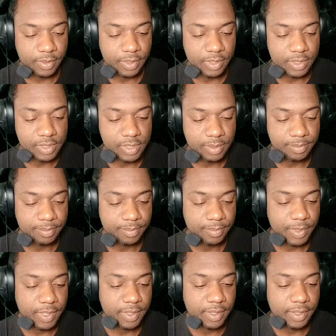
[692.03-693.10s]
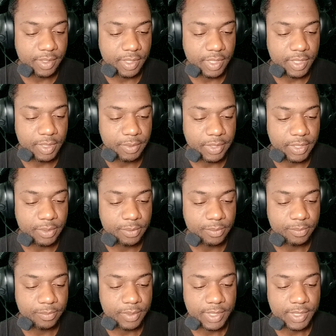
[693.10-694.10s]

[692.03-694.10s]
Awesome. All right, there we go.